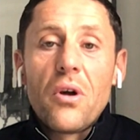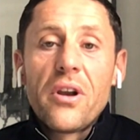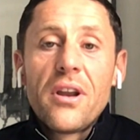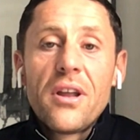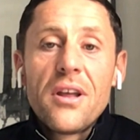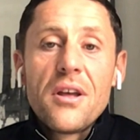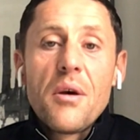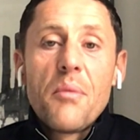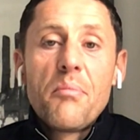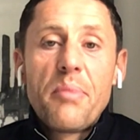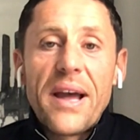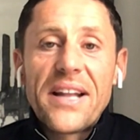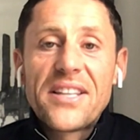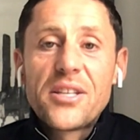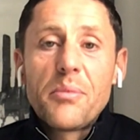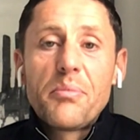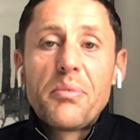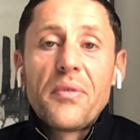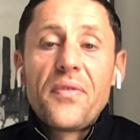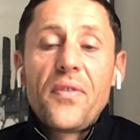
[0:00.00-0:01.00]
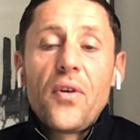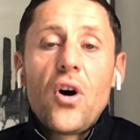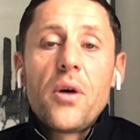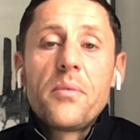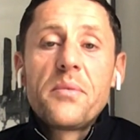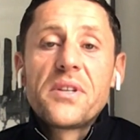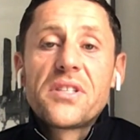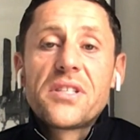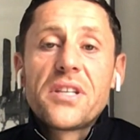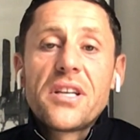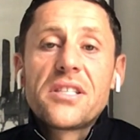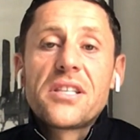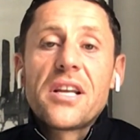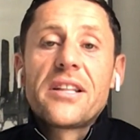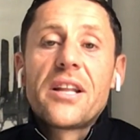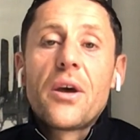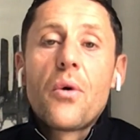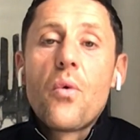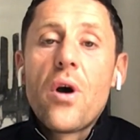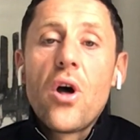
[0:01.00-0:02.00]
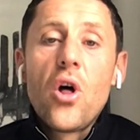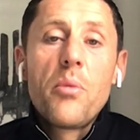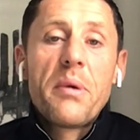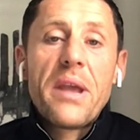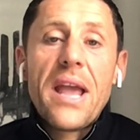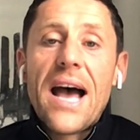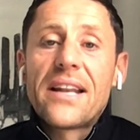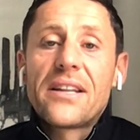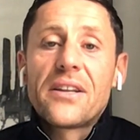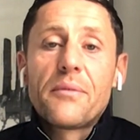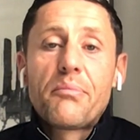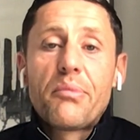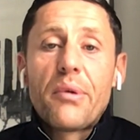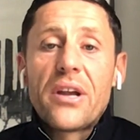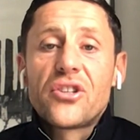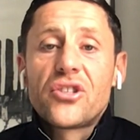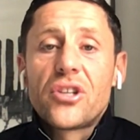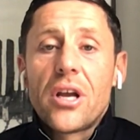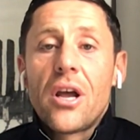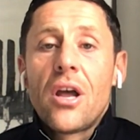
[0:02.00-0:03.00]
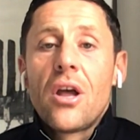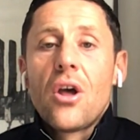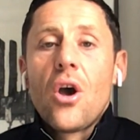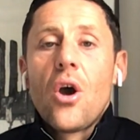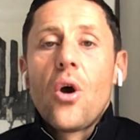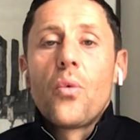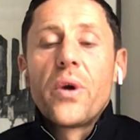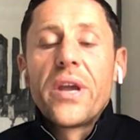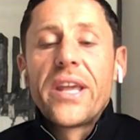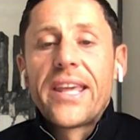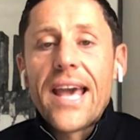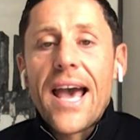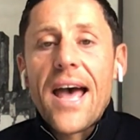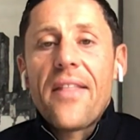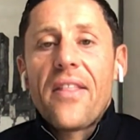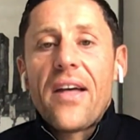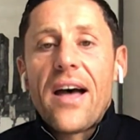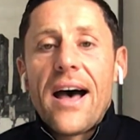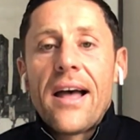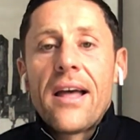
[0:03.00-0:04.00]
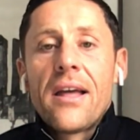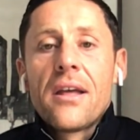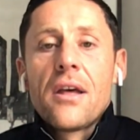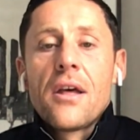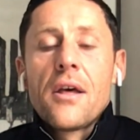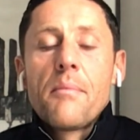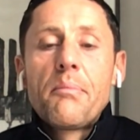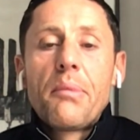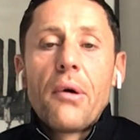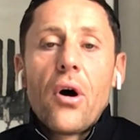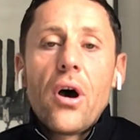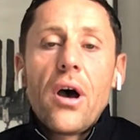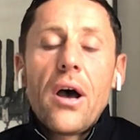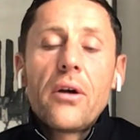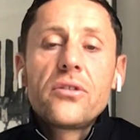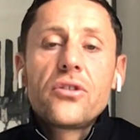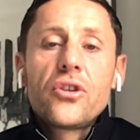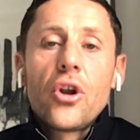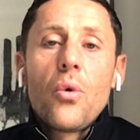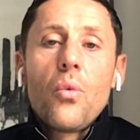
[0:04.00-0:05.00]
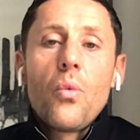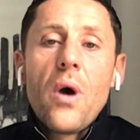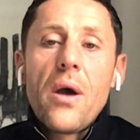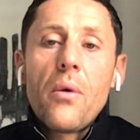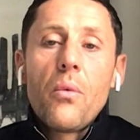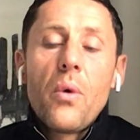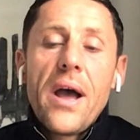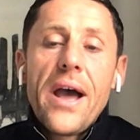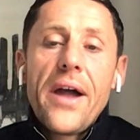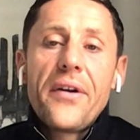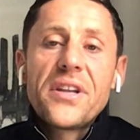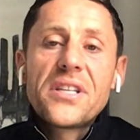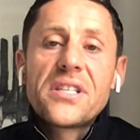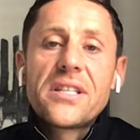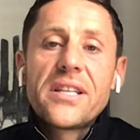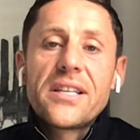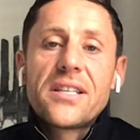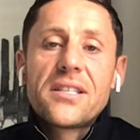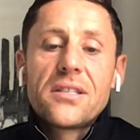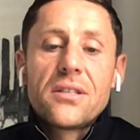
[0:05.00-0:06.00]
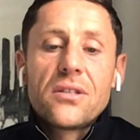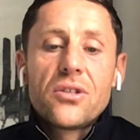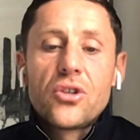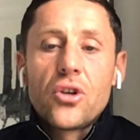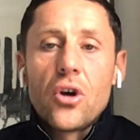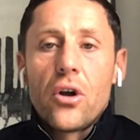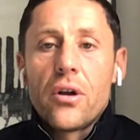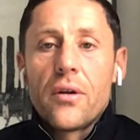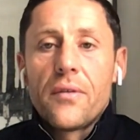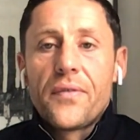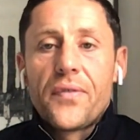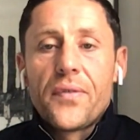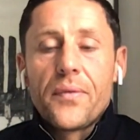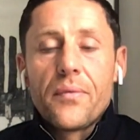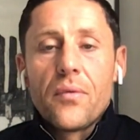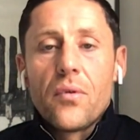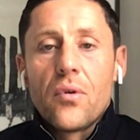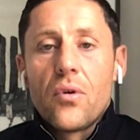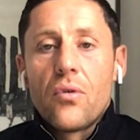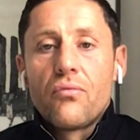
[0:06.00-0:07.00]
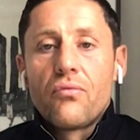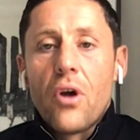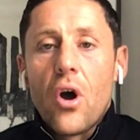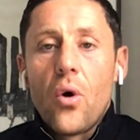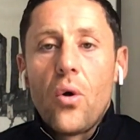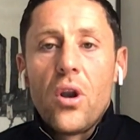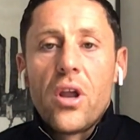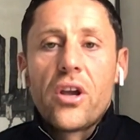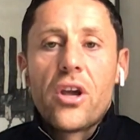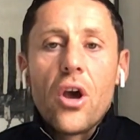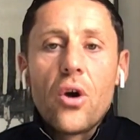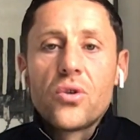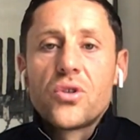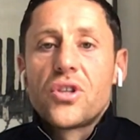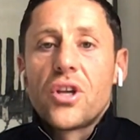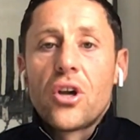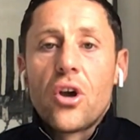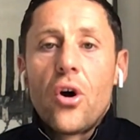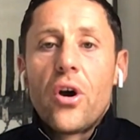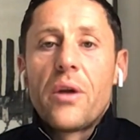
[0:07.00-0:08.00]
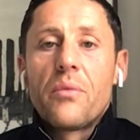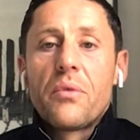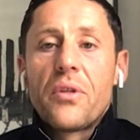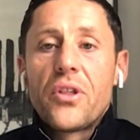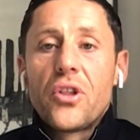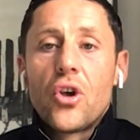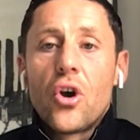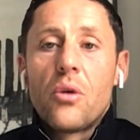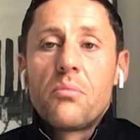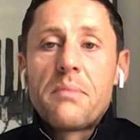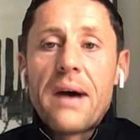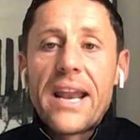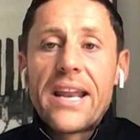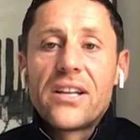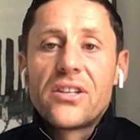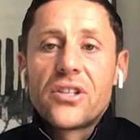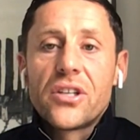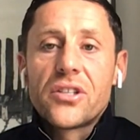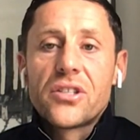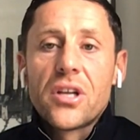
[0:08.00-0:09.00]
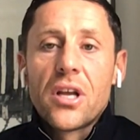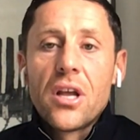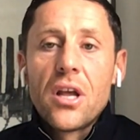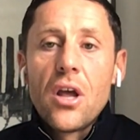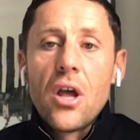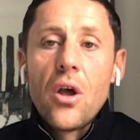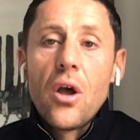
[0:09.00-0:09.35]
want better performances, and there will be added pressure. We get that. But, you know, where is this sort of going with young managers?